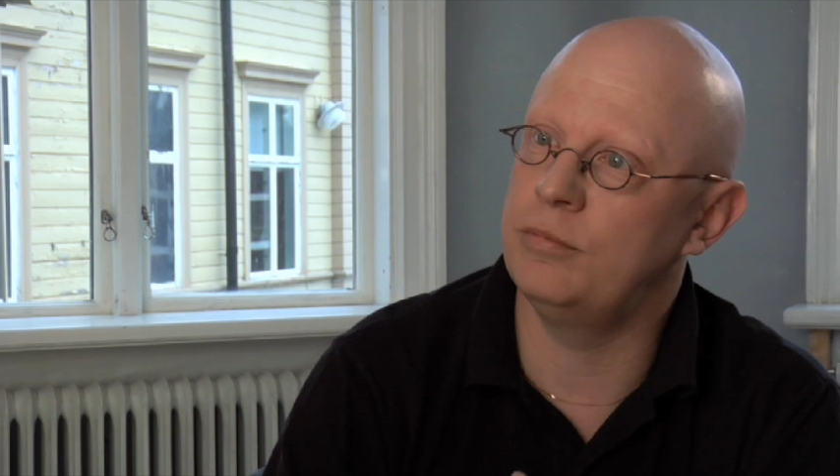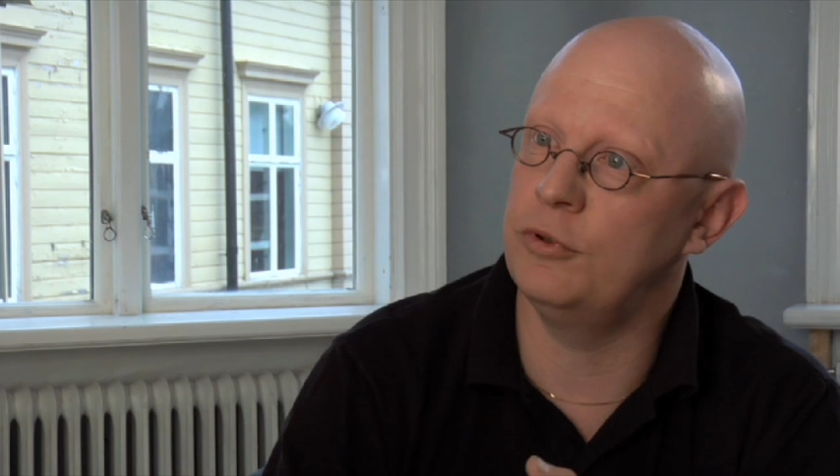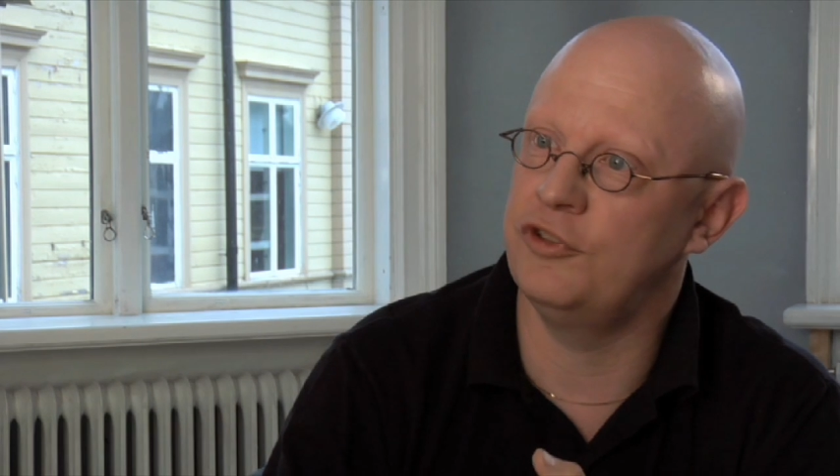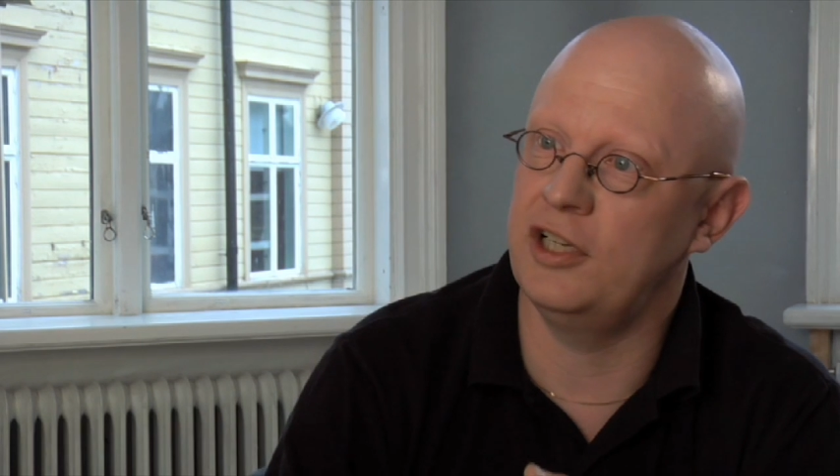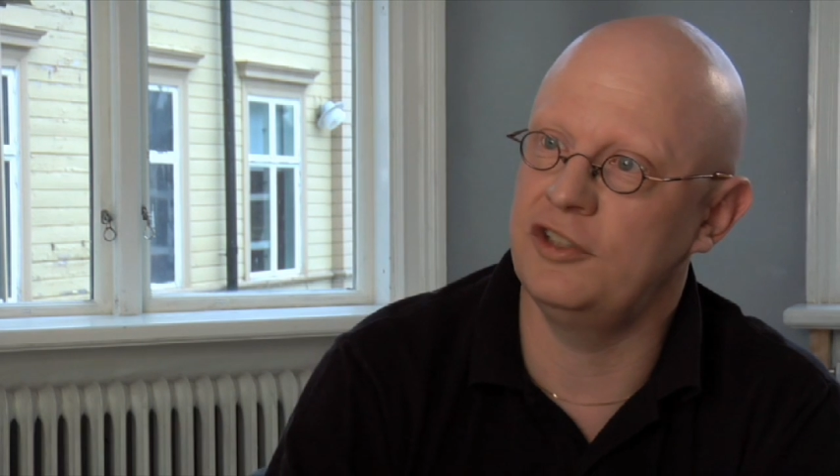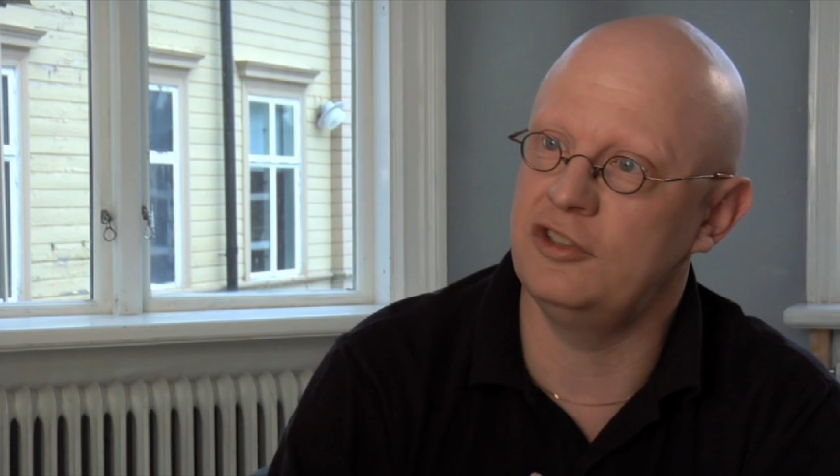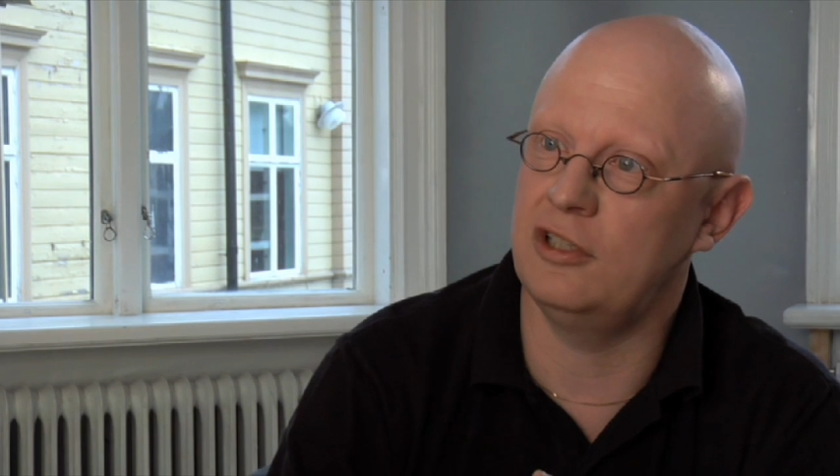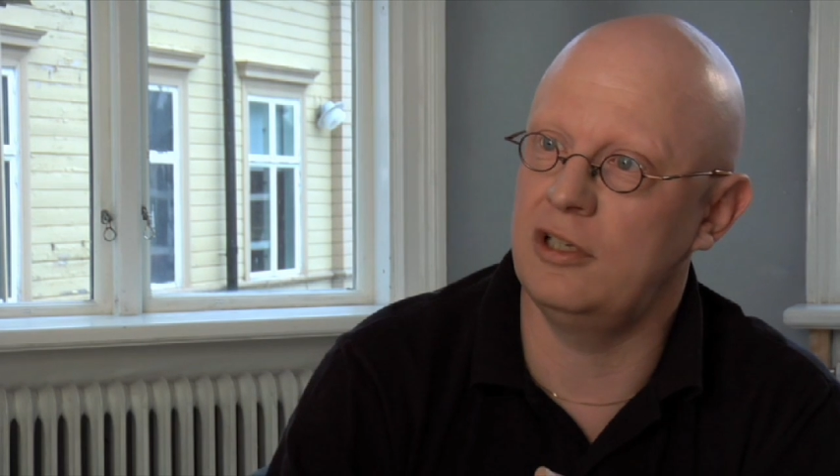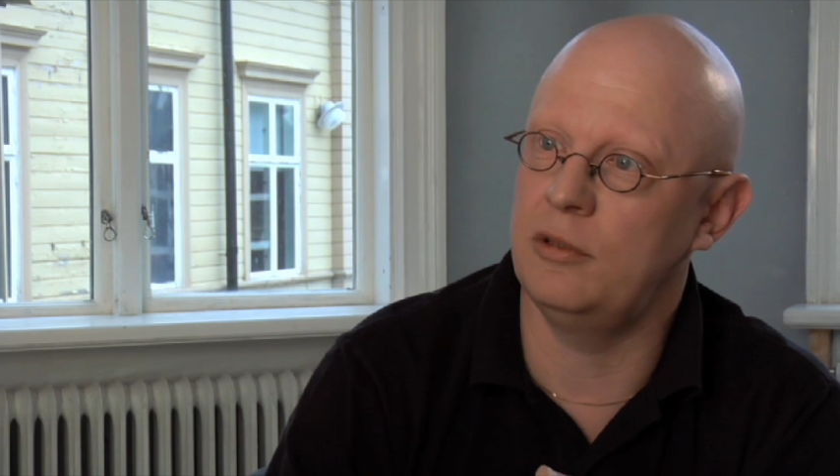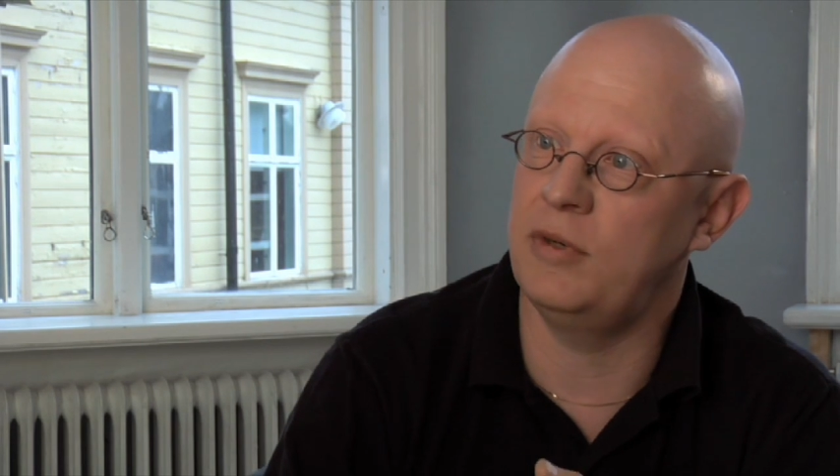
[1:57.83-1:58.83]

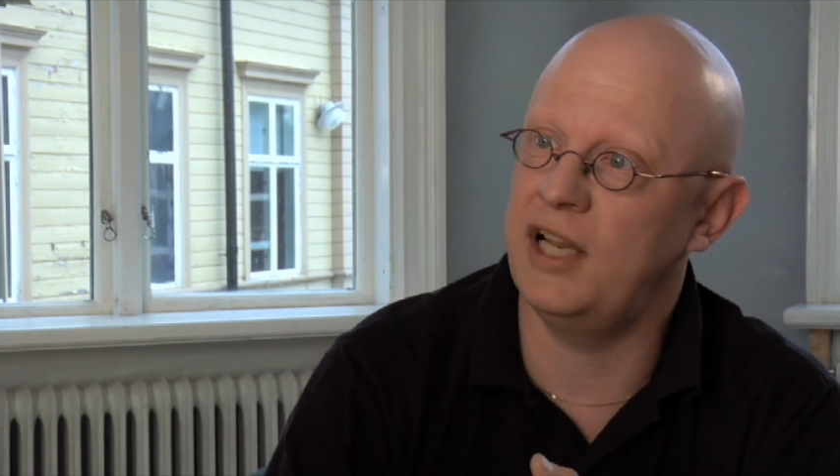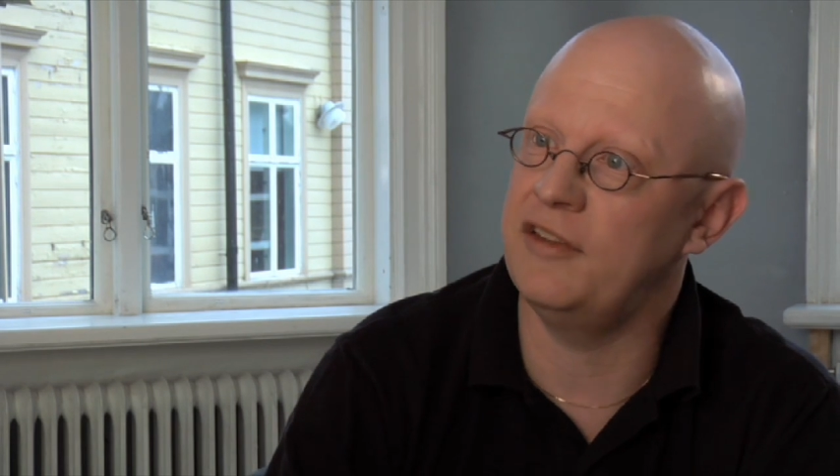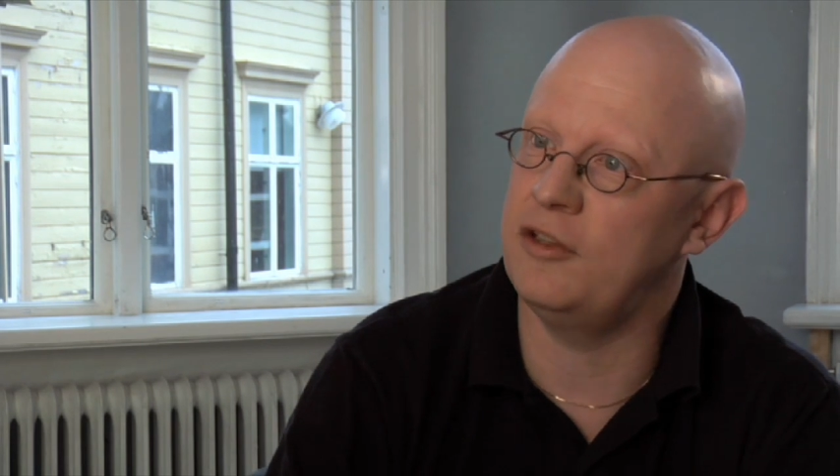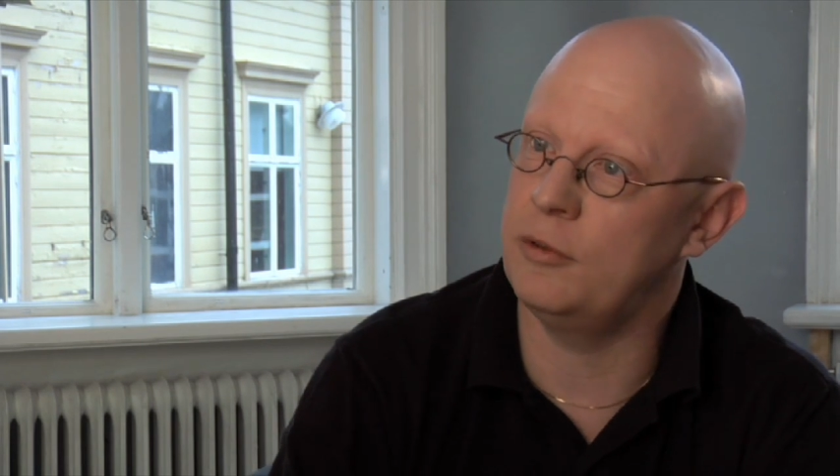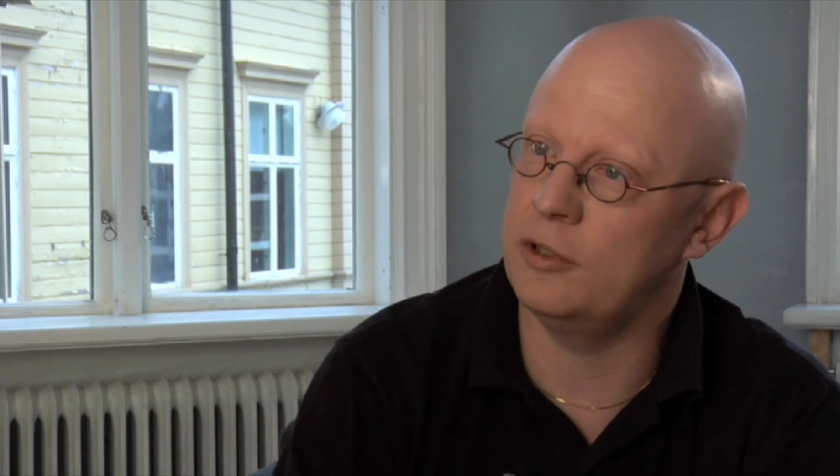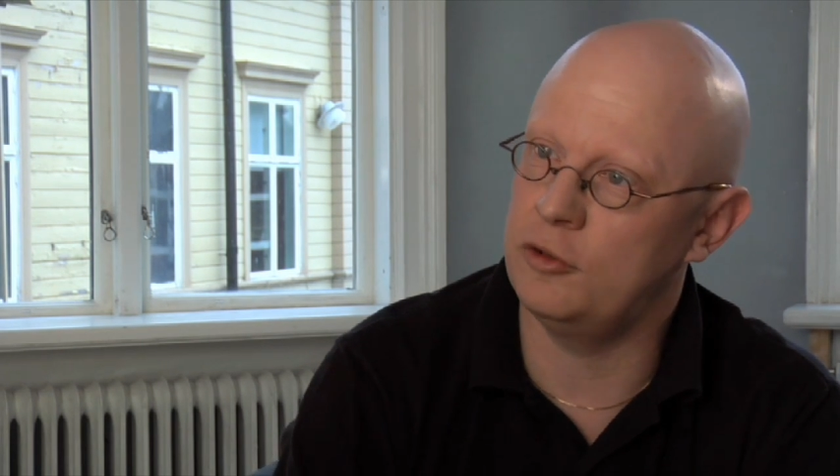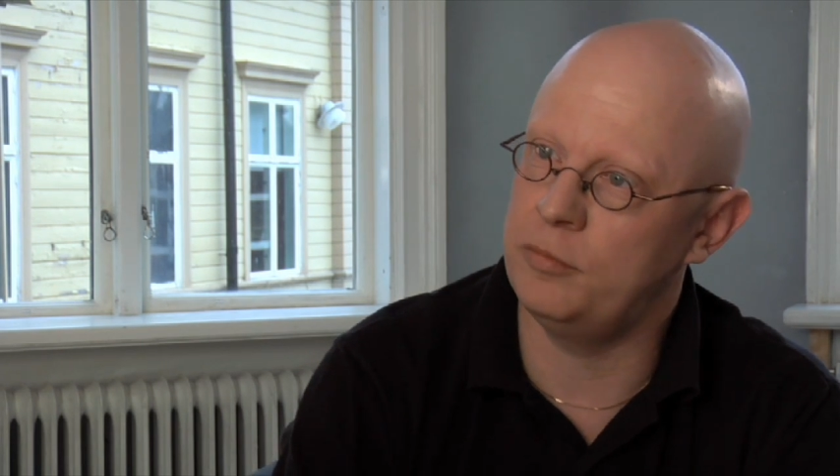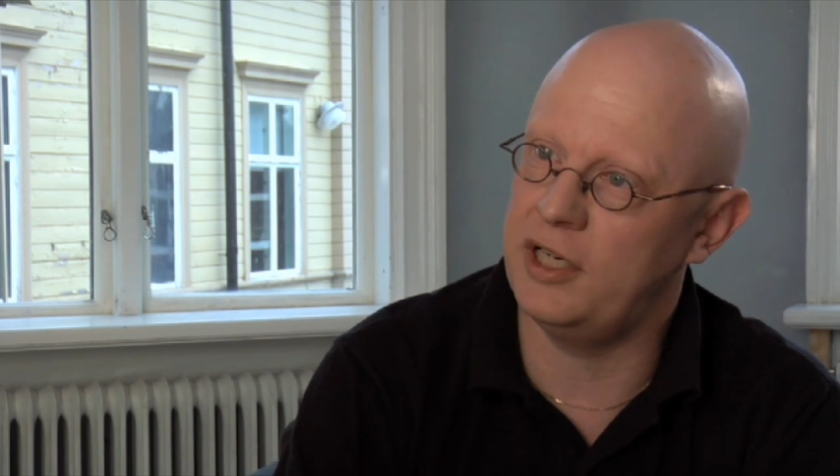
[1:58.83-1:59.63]
potential platinum group